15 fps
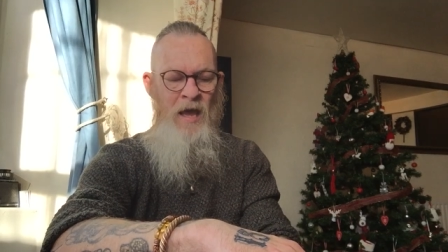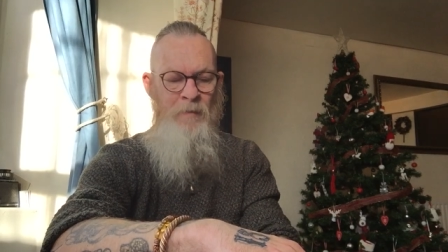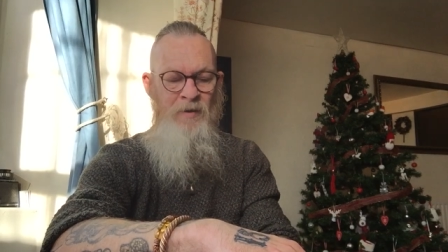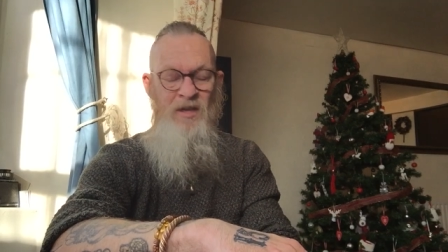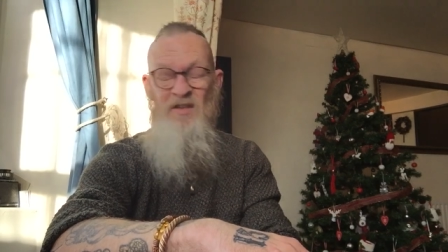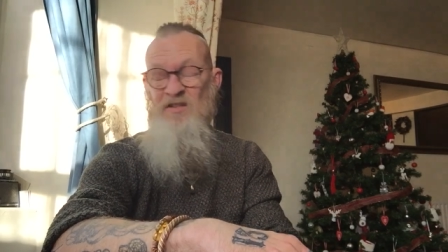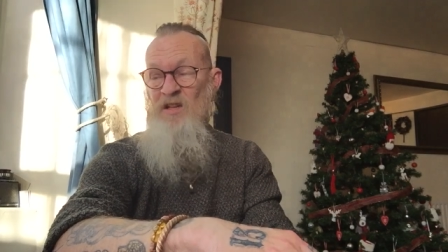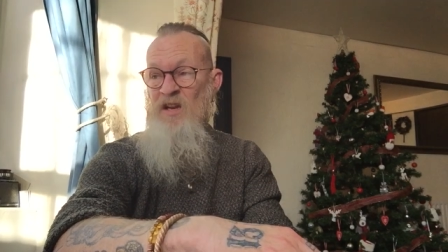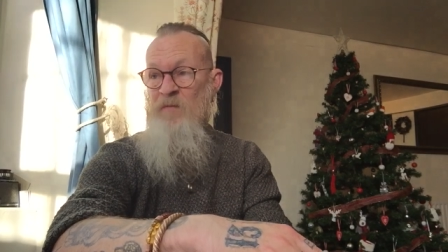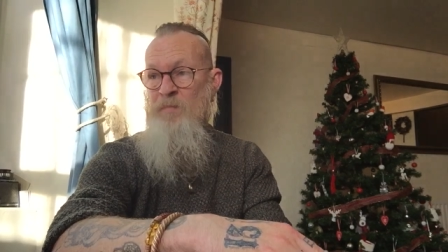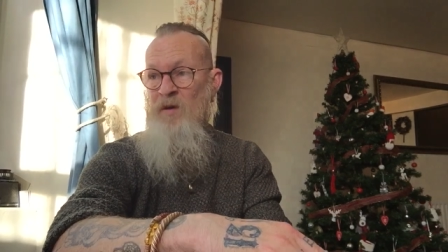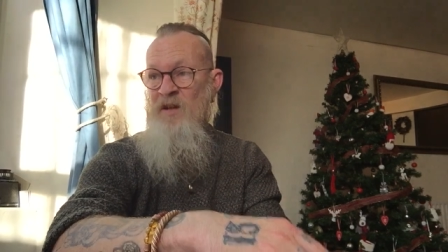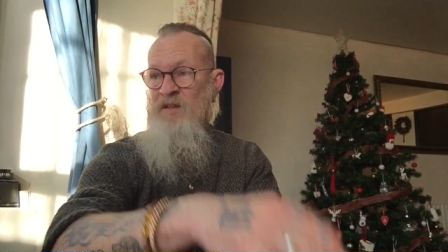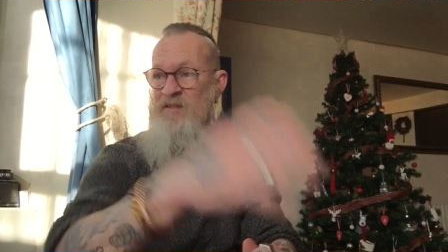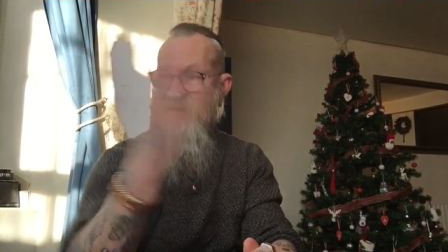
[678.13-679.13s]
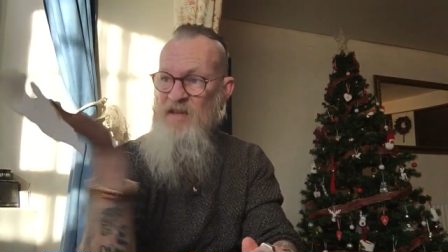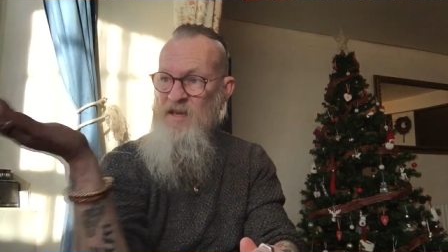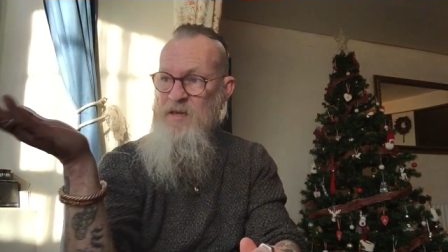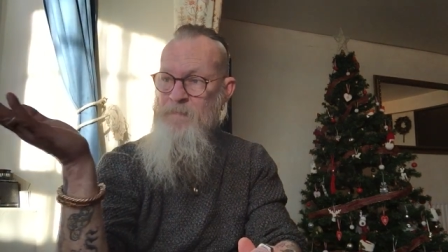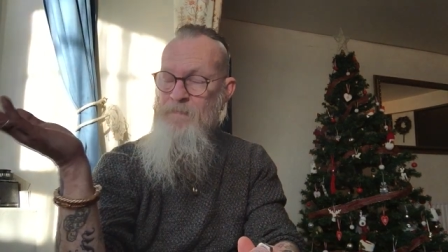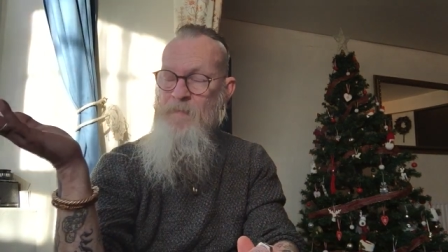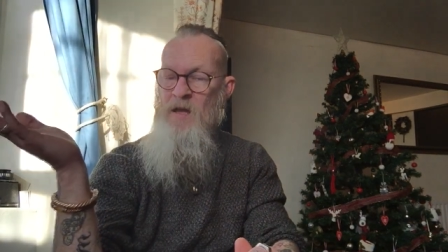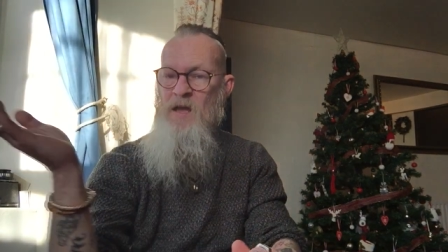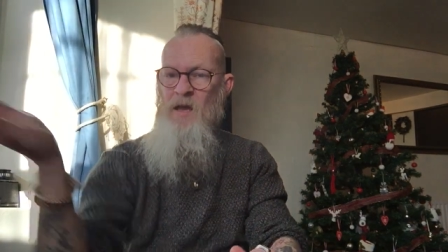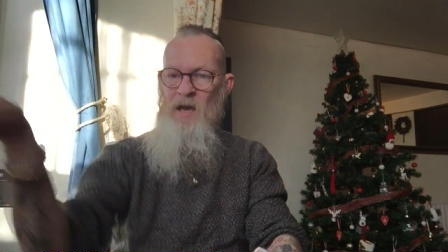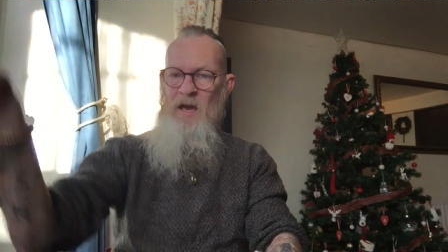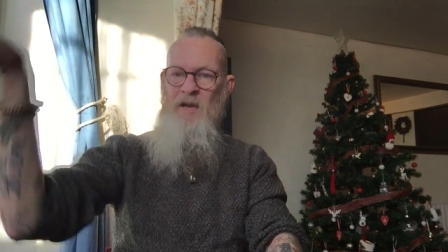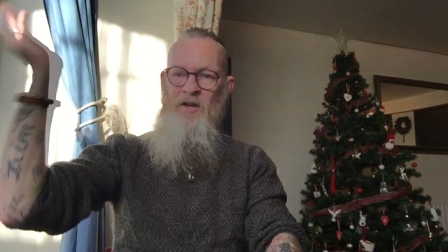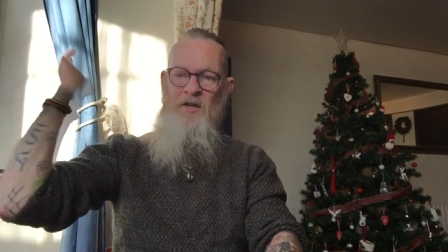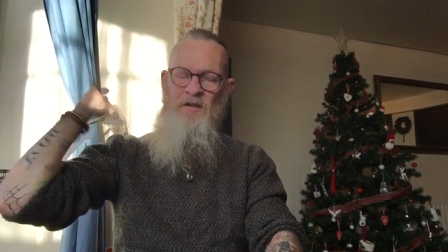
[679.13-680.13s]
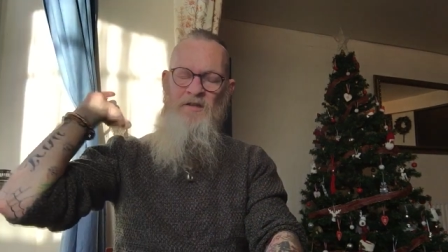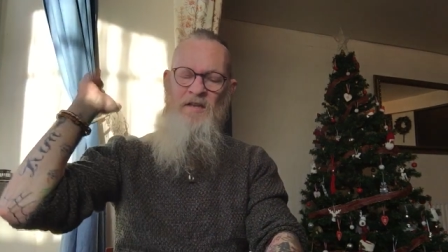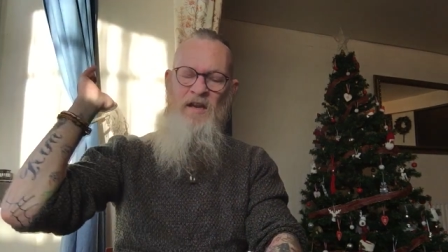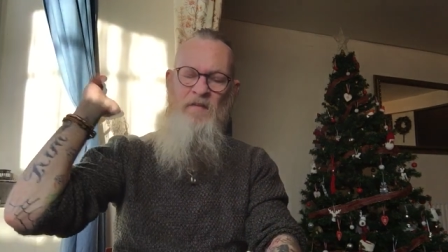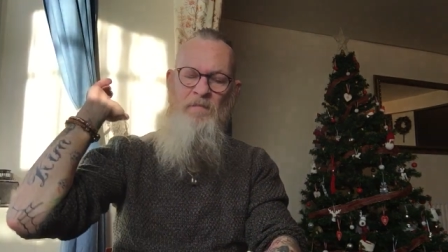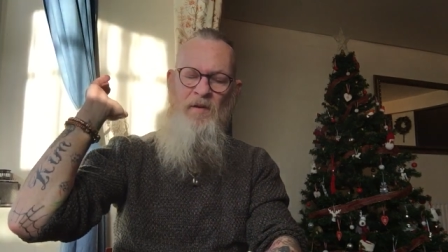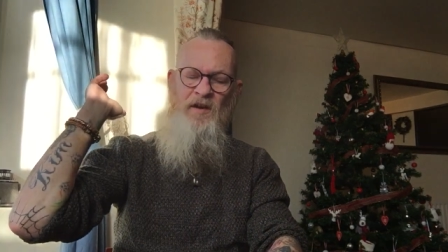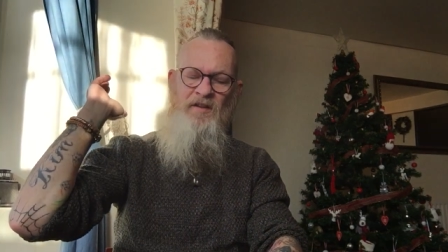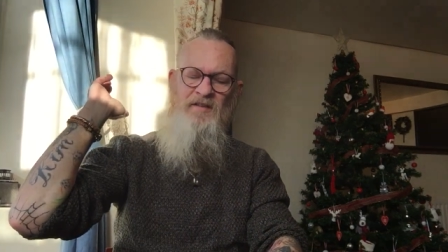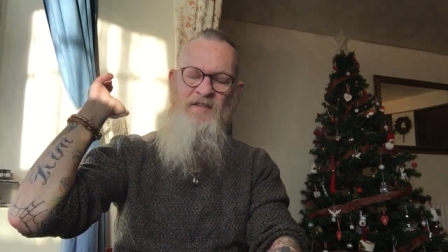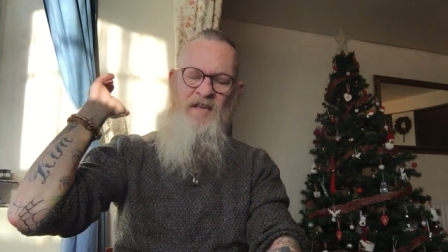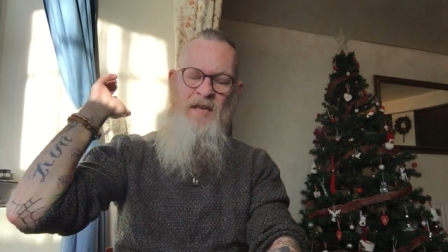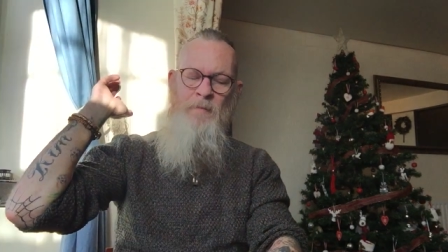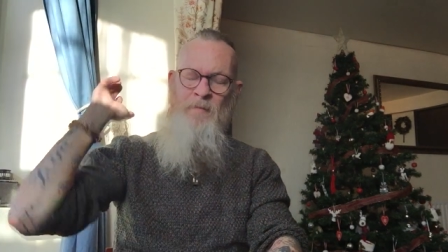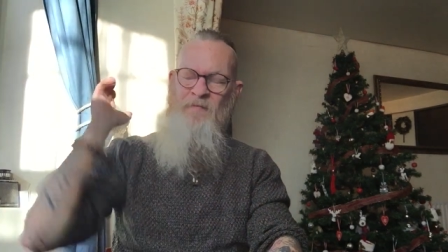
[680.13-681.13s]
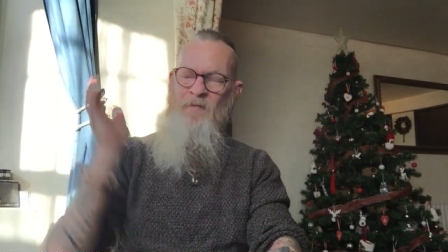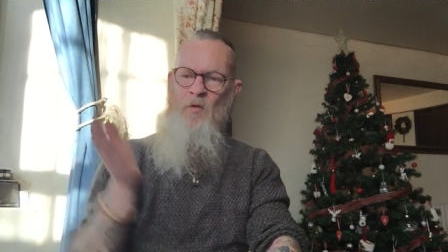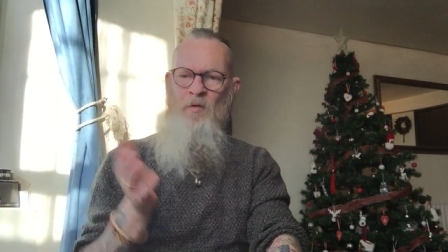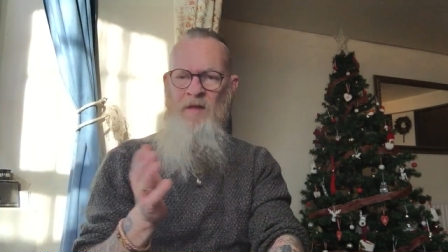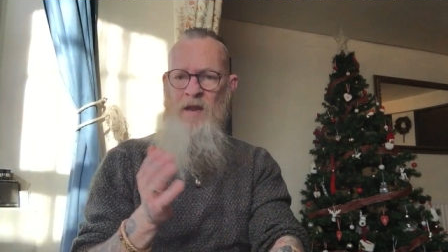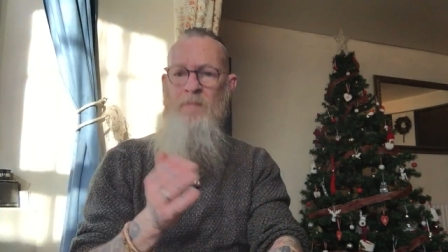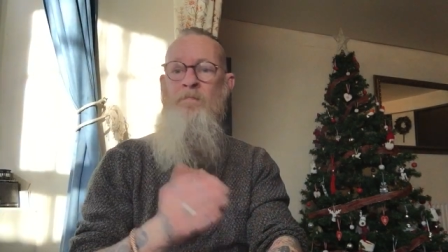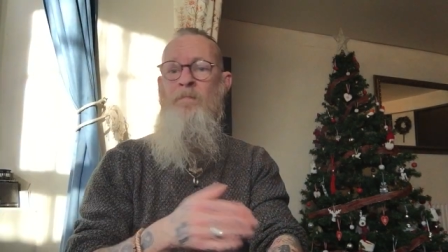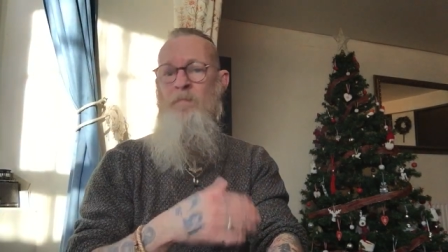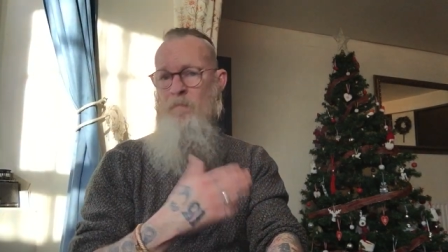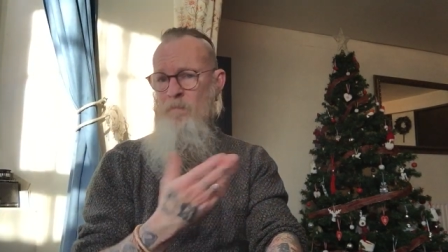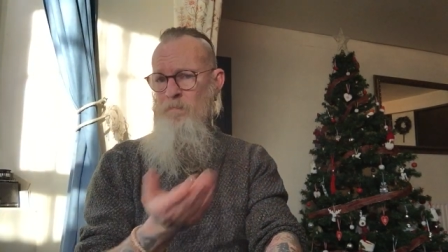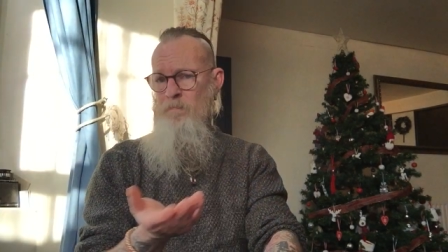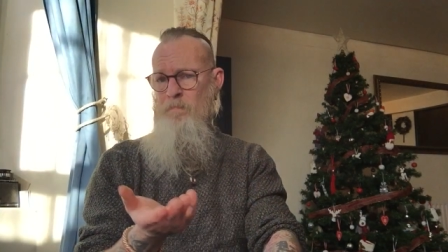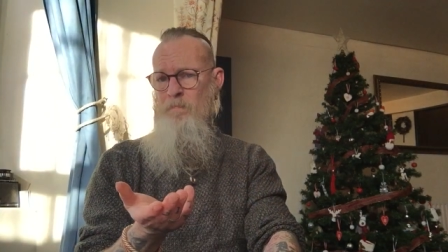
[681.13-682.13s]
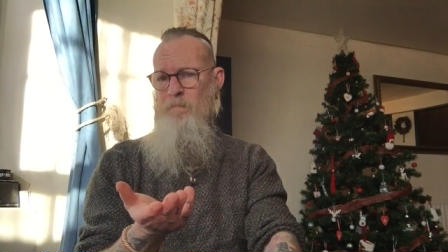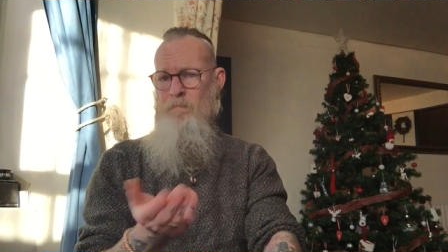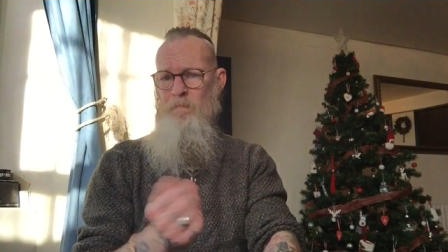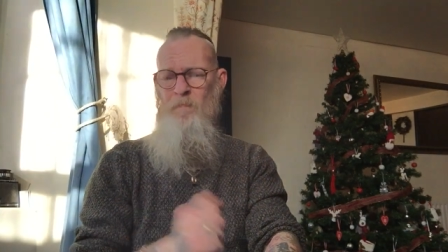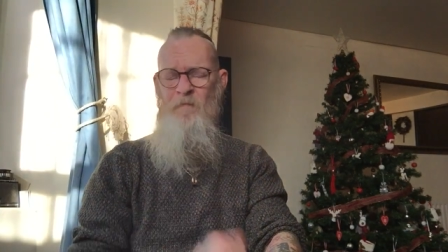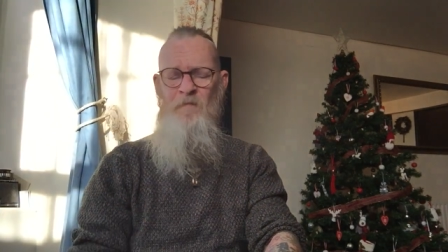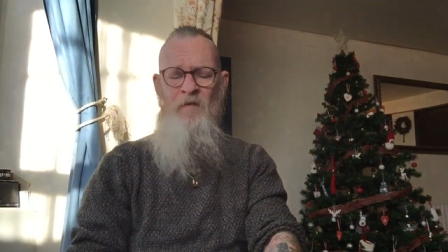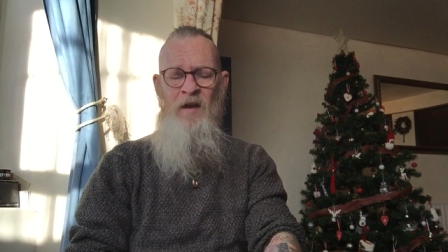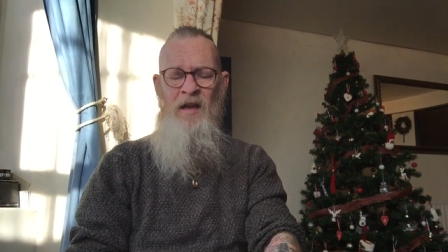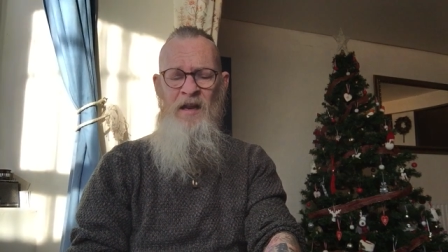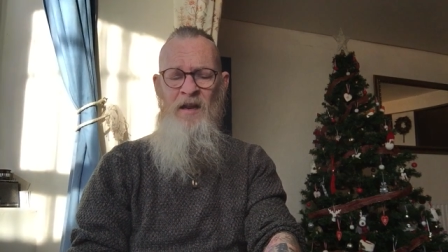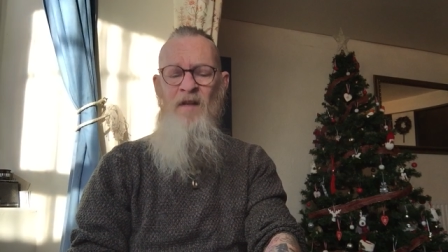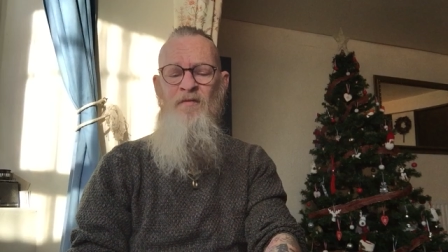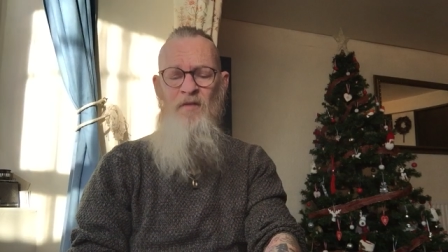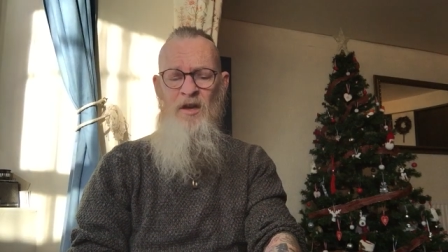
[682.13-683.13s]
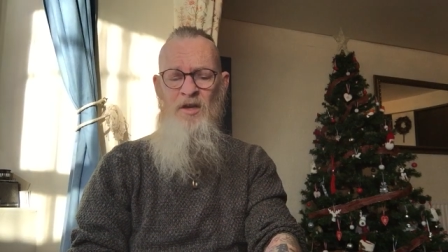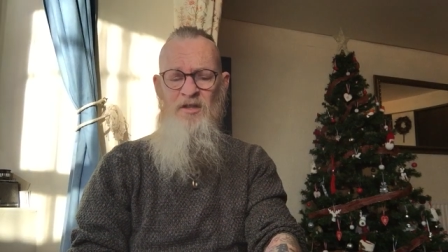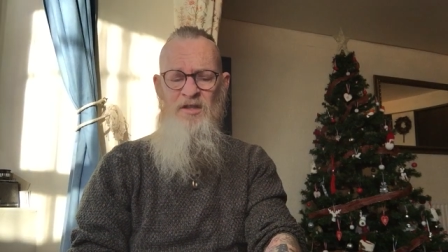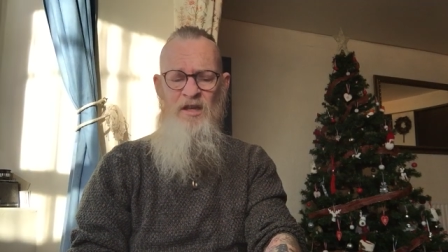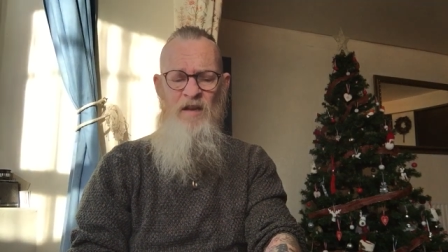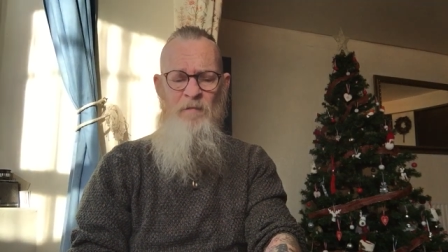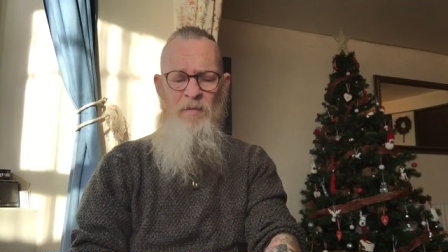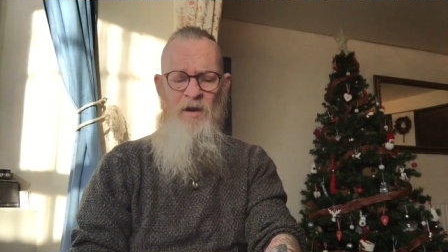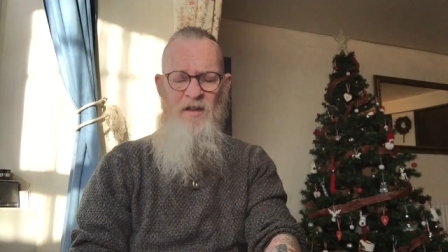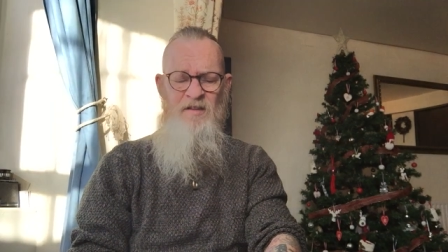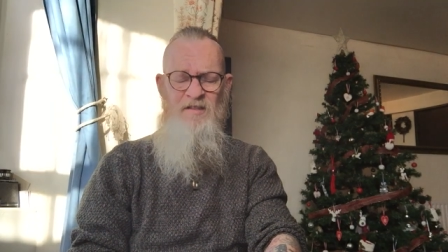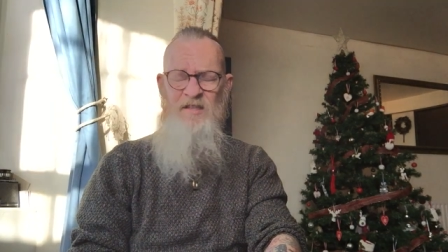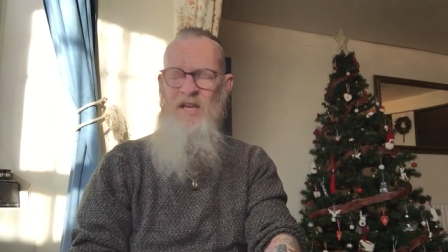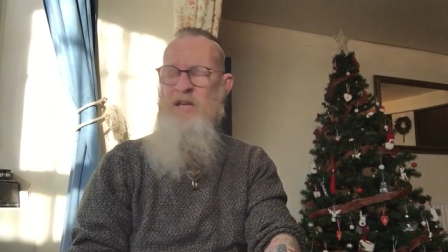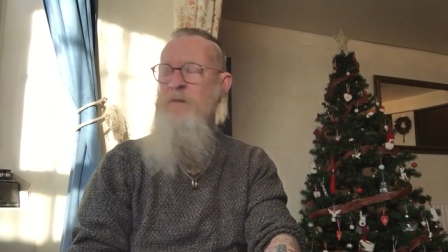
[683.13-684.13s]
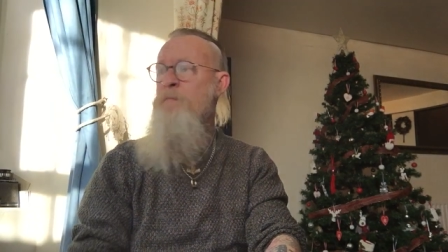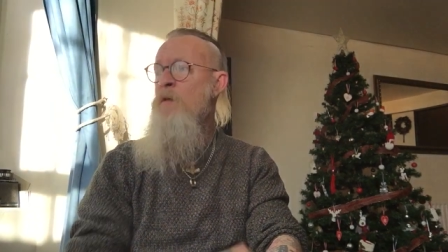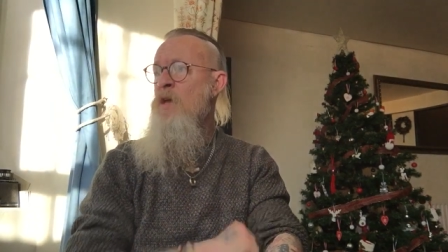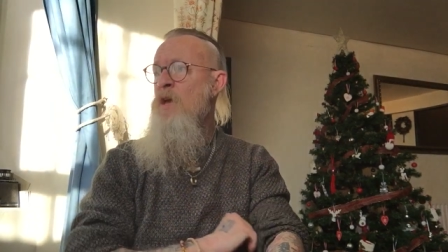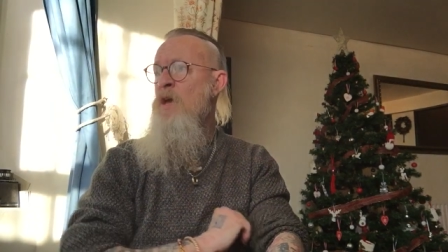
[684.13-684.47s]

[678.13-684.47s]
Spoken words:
because I live by the sea. And I used to live by the sea. And before then, funnily enough, I used to live by the sea.